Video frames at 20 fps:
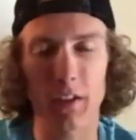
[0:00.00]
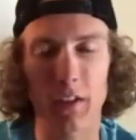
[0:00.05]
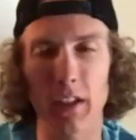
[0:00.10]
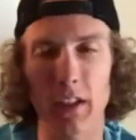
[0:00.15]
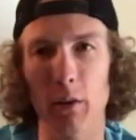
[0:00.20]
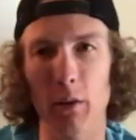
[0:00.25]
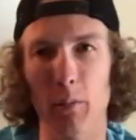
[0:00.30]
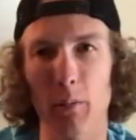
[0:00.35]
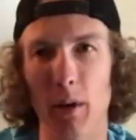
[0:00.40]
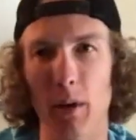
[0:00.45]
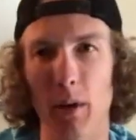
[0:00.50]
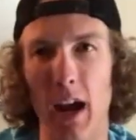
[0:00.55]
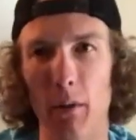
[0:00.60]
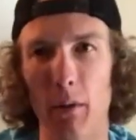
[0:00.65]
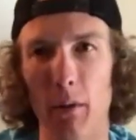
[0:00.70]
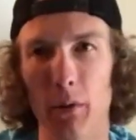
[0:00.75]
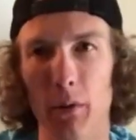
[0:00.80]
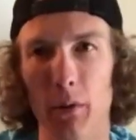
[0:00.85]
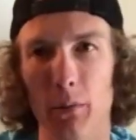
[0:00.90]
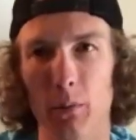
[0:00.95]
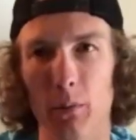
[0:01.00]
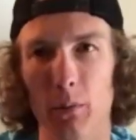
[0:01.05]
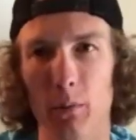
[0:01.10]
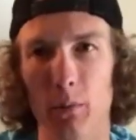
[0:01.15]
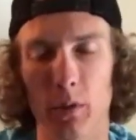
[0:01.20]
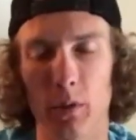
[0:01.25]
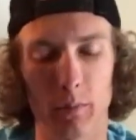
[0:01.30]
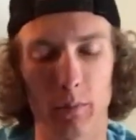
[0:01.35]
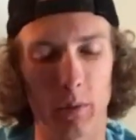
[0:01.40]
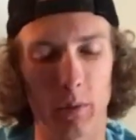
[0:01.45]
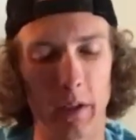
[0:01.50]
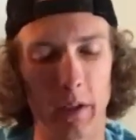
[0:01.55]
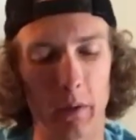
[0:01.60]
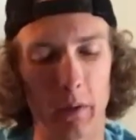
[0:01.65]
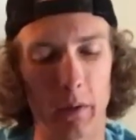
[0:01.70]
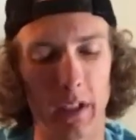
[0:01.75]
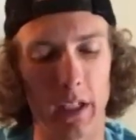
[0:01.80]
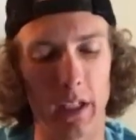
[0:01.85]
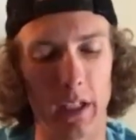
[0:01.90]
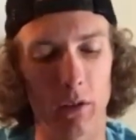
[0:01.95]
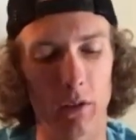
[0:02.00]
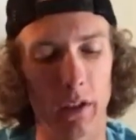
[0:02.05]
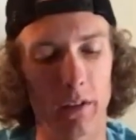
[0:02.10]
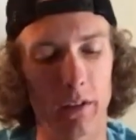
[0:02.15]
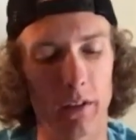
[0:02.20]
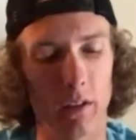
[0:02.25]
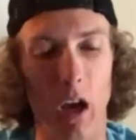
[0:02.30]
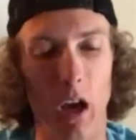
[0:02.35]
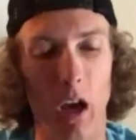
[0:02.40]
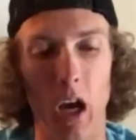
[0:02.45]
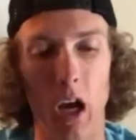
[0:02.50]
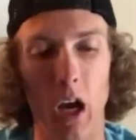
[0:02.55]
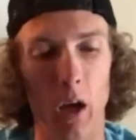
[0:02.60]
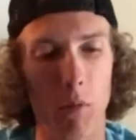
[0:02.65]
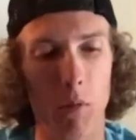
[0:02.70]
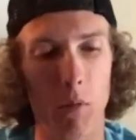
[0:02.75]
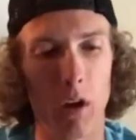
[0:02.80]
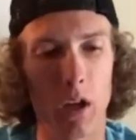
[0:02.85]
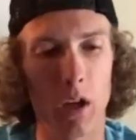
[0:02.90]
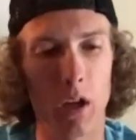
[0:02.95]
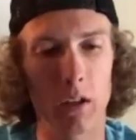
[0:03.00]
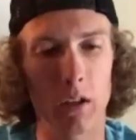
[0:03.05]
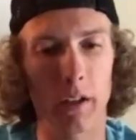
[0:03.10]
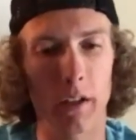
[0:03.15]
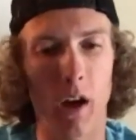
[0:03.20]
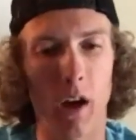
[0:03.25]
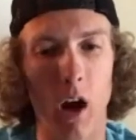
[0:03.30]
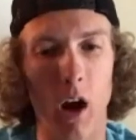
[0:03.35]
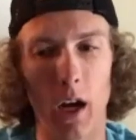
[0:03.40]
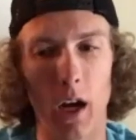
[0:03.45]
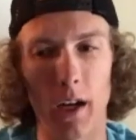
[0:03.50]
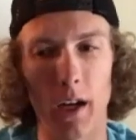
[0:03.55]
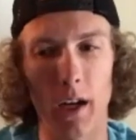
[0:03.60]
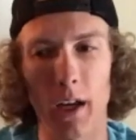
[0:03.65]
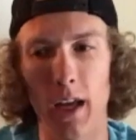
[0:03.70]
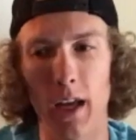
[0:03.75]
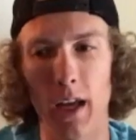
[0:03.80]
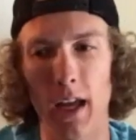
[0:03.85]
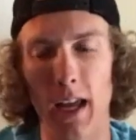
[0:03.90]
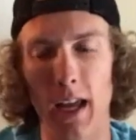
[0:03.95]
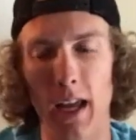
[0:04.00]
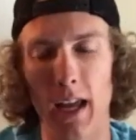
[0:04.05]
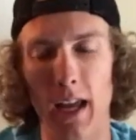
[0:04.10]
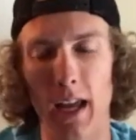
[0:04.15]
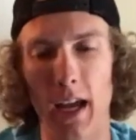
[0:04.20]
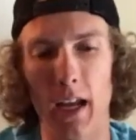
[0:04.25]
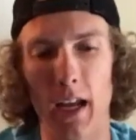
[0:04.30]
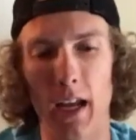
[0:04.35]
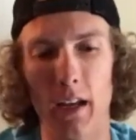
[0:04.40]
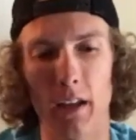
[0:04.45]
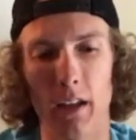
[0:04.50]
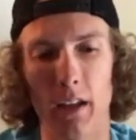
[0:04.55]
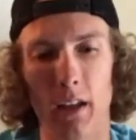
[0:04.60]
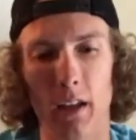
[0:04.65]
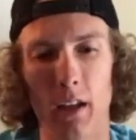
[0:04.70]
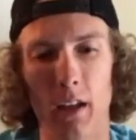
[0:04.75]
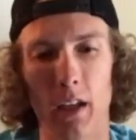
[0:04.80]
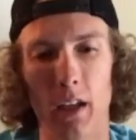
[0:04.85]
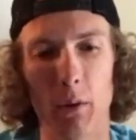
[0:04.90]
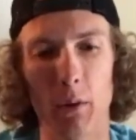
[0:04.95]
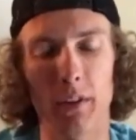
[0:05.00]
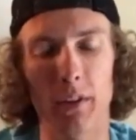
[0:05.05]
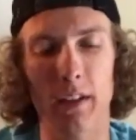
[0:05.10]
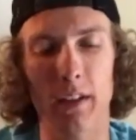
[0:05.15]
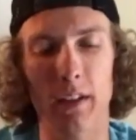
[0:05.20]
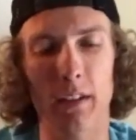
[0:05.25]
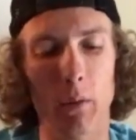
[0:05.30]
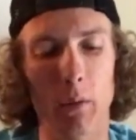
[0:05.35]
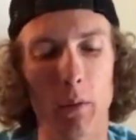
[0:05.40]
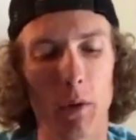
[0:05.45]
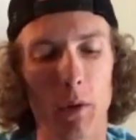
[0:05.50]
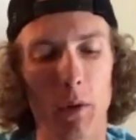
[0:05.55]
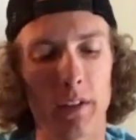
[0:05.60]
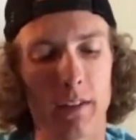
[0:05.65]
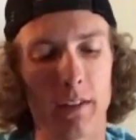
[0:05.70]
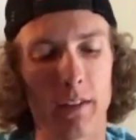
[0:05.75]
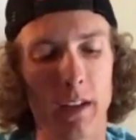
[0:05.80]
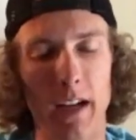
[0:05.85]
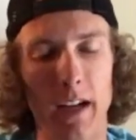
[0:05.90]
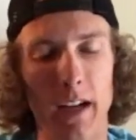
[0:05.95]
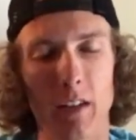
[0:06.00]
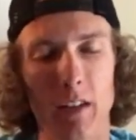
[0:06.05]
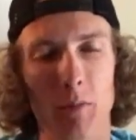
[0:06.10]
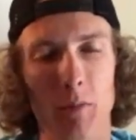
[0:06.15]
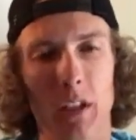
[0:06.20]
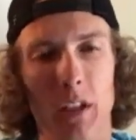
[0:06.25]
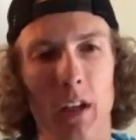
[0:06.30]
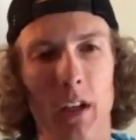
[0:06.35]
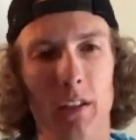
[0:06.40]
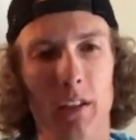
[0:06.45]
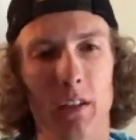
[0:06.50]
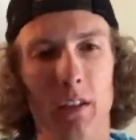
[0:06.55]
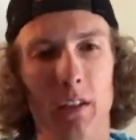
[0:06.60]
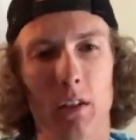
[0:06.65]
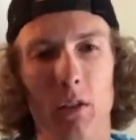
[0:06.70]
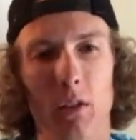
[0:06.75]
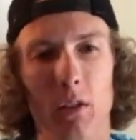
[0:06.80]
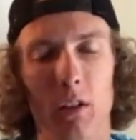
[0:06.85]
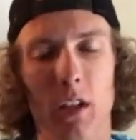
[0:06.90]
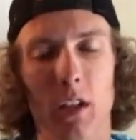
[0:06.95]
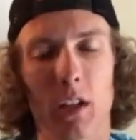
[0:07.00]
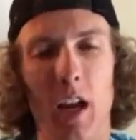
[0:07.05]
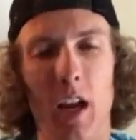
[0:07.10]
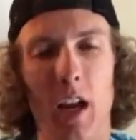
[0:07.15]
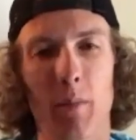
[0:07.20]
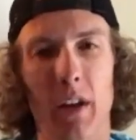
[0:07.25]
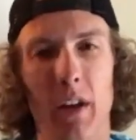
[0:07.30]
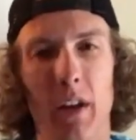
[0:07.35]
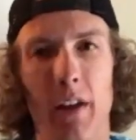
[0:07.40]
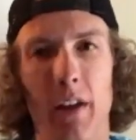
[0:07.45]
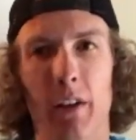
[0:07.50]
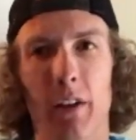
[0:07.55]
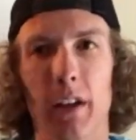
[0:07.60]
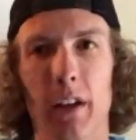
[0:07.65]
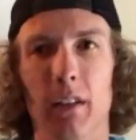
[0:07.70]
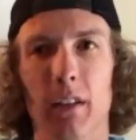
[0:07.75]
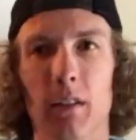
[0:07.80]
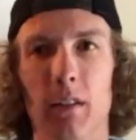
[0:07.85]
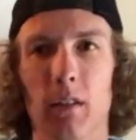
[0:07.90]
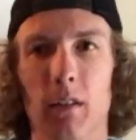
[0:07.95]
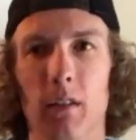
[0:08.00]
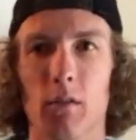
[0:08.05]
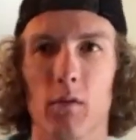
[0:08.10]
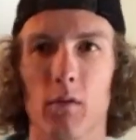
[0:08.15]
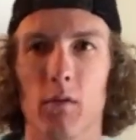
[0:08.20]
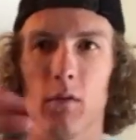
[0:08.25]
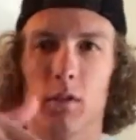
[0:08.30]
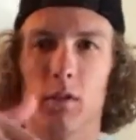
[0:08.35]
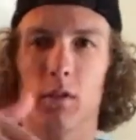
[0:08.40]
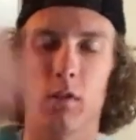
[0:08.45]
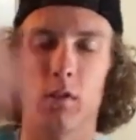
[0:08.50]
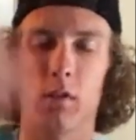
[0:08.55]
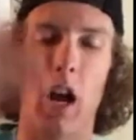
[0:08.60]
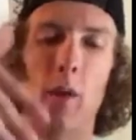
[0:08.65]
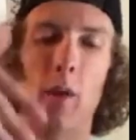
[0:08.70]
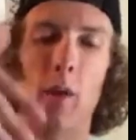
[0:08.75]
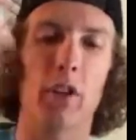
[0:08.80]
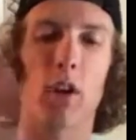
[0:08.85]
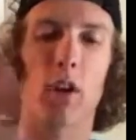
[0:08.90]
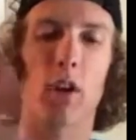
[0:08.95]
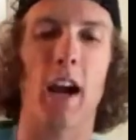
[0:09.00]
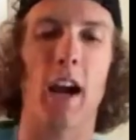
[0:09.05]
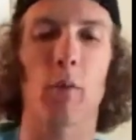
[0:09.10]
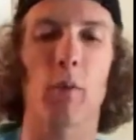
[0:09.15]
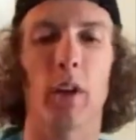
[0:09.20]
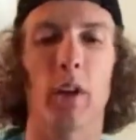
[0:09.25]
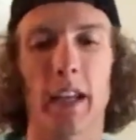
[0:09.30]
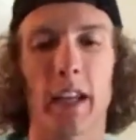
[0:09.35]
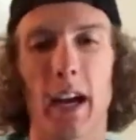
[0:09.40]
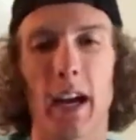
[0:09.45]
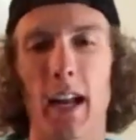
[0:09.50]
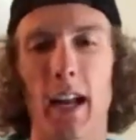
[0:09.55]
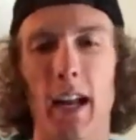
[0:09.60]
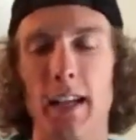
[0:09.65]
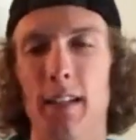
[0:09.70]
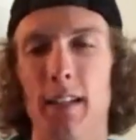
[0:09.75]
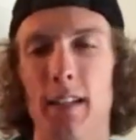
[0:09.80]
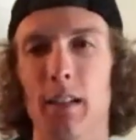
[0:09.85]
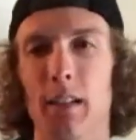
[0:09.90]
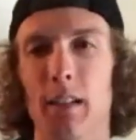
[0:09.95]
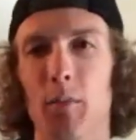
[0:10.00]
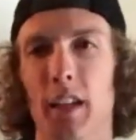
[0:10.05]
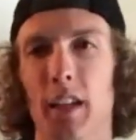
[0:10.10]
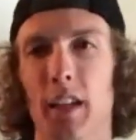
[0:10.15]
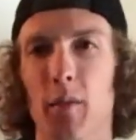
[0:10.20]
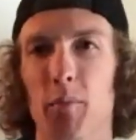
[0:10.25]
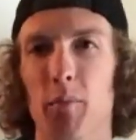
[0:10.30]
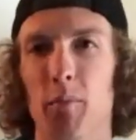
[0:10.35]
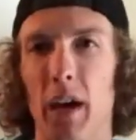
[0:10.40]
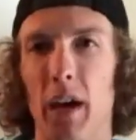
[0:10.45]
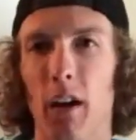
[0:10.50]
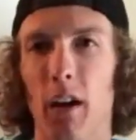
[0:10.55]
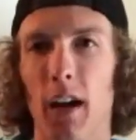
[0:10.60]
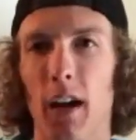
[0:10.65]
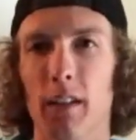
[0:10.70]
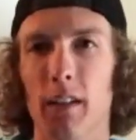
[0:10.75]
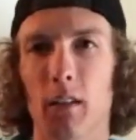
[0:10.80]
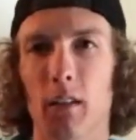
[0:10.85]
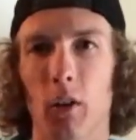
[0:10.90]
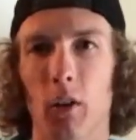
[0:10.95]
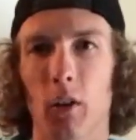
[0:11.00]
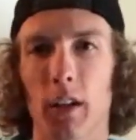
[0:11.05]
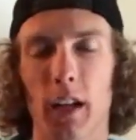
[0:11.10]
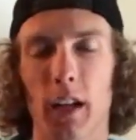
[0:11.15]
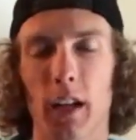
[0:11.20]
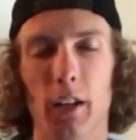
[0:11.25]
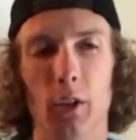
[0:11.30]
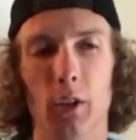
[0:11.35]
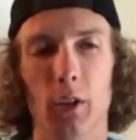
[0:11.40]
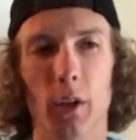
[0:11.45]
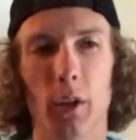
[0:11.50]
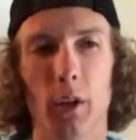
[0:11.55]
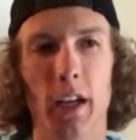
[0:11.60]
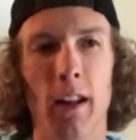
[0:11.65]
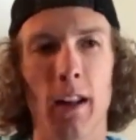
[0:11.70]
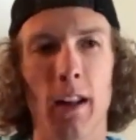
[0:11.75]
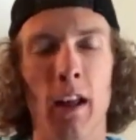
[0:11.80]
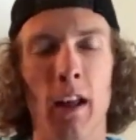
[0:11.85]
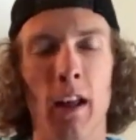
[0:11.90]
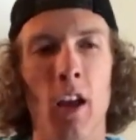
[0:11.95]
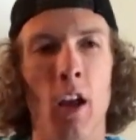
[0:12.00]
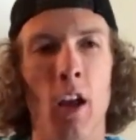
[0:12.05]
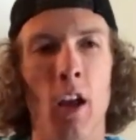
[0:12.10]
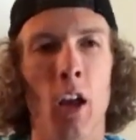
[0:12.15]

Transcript: stuff I did with Brad was pretty ridiculous, really hard, and it was exciting because it took a long time, but every time we tried one again, I did seem to get better. I just learned how to do it.